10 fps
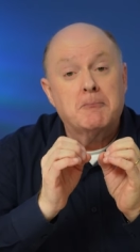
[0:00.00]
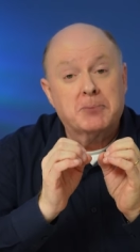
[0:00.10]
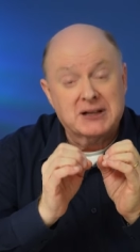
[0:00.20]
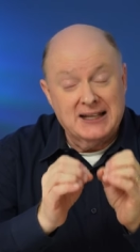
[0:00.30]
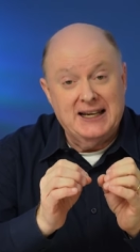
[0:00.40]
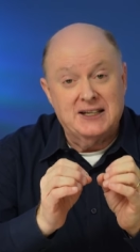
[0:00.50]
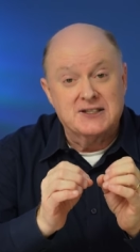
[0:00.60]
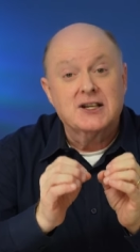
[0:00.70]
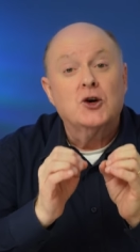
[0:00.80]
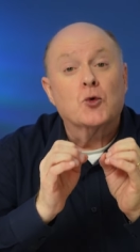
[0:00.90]

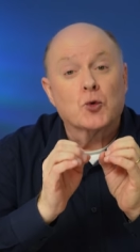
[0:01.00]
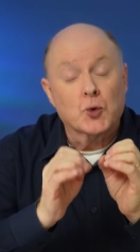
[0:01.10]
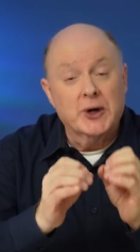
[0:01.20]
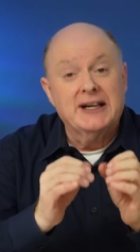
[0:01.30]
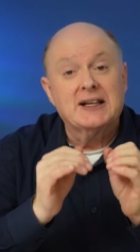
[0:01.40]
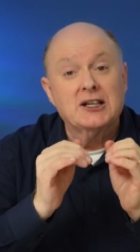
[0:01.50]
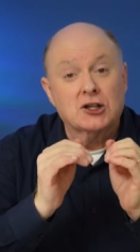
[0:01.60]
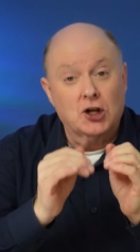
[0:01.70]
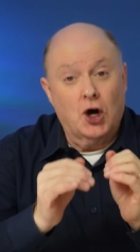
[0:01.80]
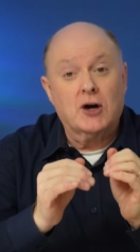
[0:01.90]
please really
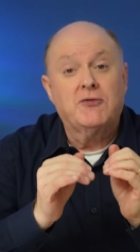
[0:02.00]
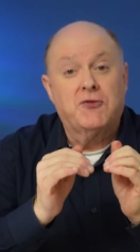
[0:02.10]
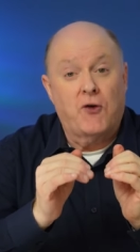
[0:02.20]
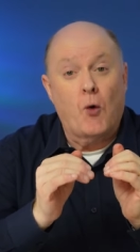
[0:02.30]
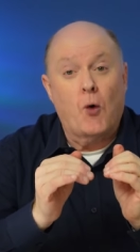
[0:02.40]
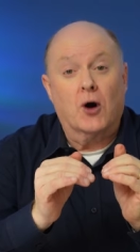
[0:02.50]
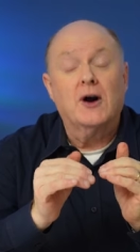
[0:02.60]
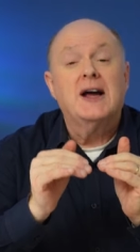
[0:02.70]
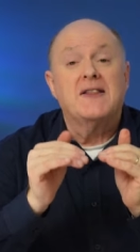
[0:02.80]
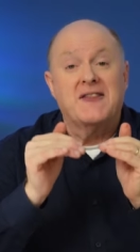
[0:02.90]
look for
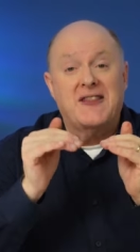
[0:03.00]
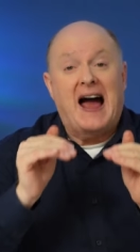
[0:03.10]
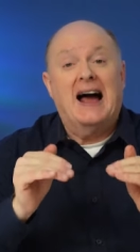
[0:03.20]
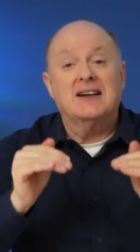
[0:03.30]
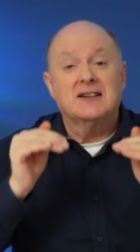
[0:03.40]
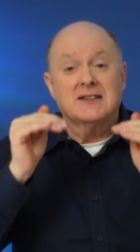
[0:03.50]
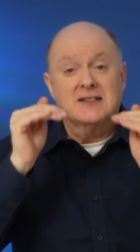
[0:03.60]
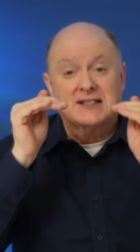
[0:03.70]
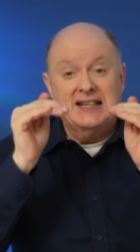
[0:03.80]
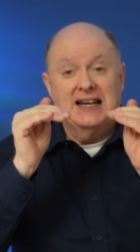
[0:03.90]
that
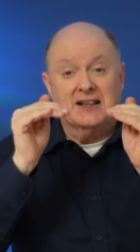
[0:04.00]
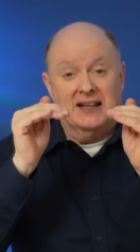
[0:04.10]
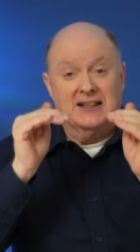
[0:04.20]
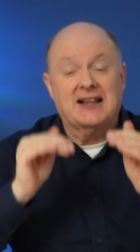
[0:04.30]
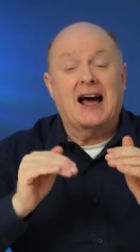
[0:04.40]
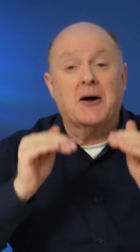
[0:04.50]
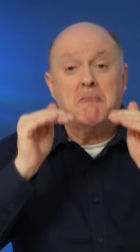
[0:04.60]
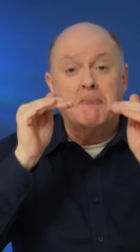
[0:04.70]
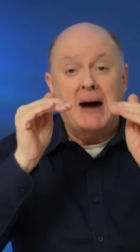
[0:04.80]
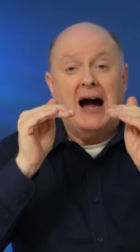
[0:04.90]
ceiling, that
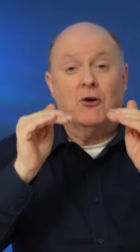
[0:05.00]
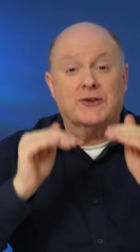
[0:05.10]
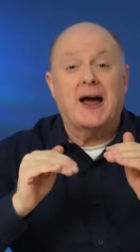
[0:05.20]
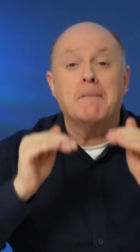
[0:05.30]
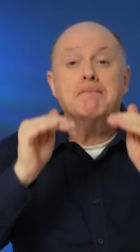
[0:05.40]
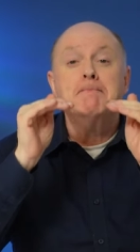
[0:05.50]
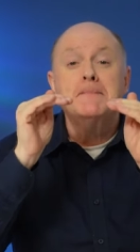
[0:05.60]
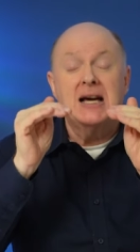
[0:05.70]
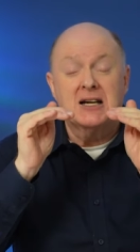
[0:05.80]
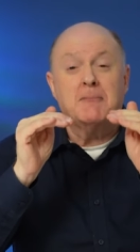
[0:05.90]
amount, that
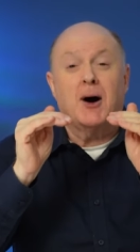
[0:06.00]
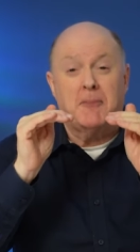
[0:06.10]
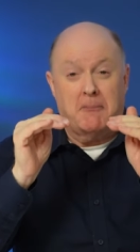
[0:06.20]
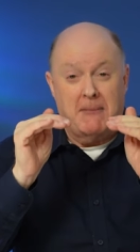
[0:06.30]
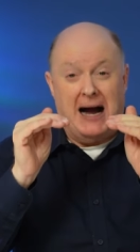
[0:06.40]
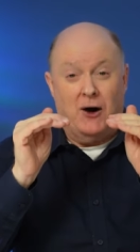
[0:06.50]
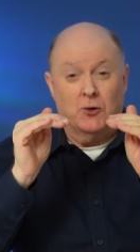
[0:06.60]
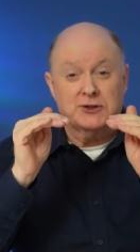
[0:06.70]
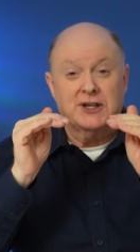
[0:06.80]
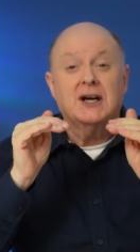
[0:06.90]
minimum
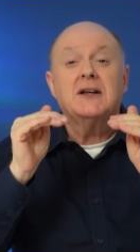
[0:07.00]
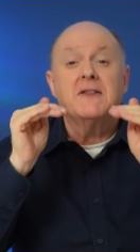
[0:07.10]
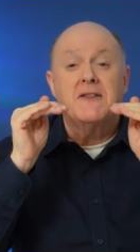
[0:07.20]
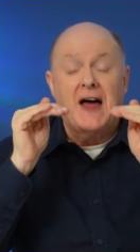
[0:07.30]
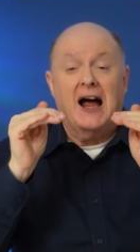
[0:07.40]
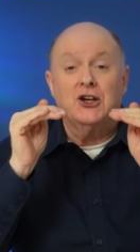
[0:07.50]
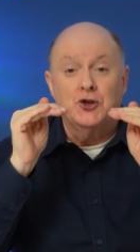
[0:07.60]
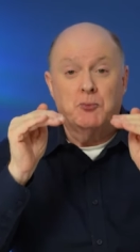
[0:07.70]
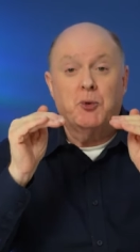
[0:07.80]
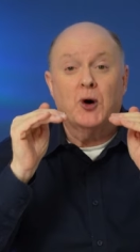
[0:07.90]
amount that
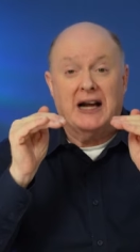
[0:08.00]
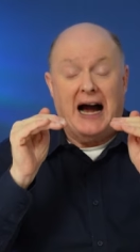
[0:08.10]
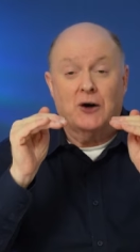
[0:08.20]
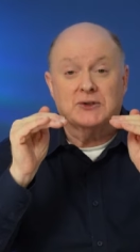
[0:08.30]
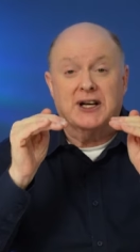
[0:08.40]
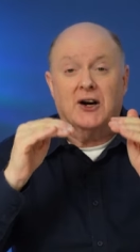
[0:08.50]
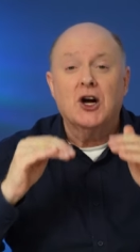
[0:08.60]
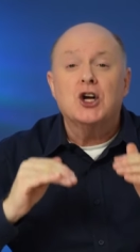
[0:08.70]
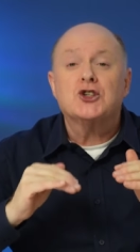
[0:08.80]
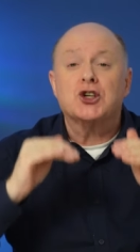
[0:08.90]
you put out there
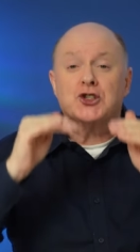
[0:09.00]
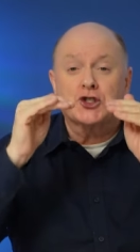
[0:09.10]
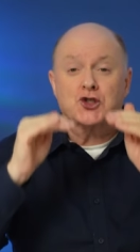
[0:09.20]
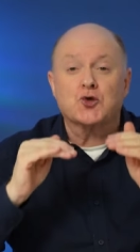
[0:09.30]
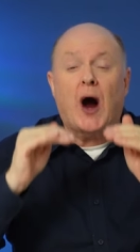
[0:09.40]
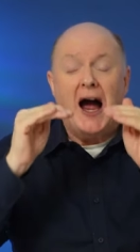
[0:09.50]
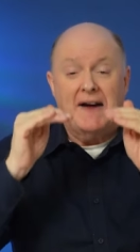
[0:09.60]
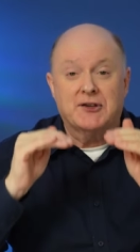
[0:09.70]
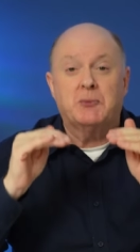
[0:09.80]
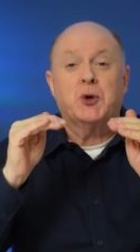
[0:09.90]
to
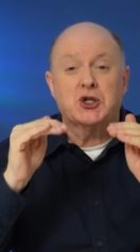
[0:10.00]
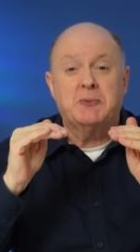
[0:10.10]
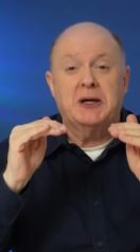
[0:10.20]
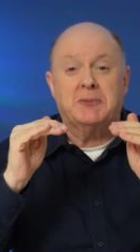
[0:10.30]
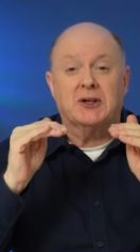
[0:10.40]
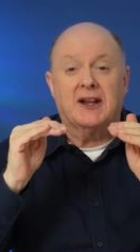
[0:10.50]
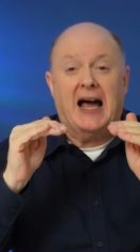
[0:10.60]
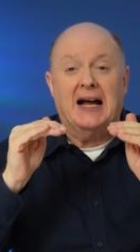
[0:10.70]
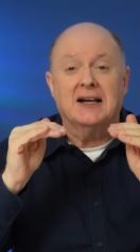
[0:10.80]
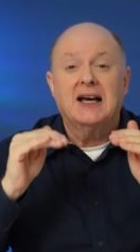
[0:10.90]
strive to push people to
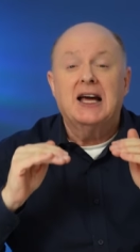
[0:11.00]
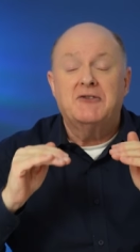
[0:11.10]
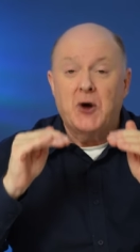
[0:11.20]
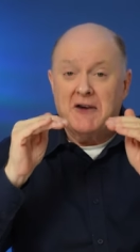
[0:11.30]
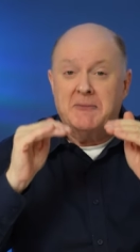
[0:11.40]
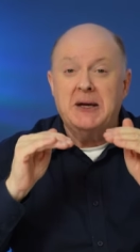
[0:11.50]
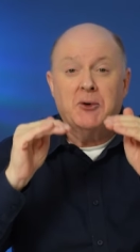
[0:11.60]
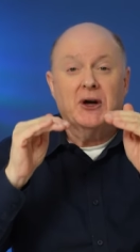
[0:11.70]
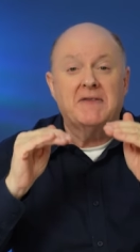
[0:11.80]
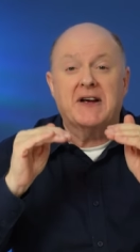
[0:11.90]
that. If you have
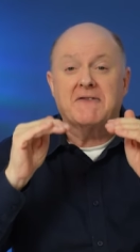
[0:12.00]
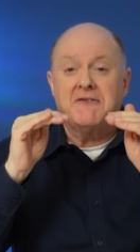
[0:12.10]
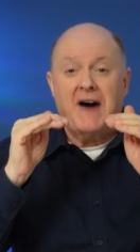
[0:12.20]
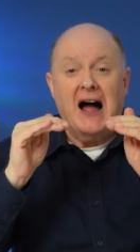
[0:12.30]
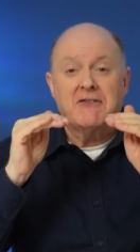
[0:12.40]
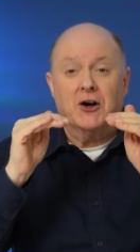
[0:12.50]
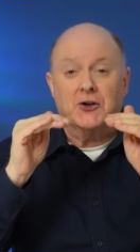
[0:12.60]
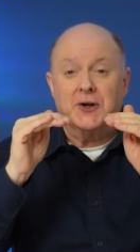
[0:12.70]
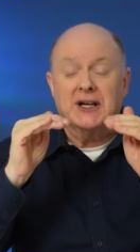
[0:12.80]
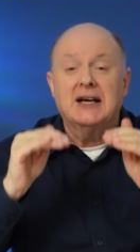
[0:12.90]
people giving
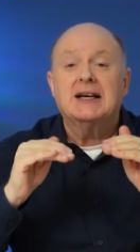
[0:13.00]
500,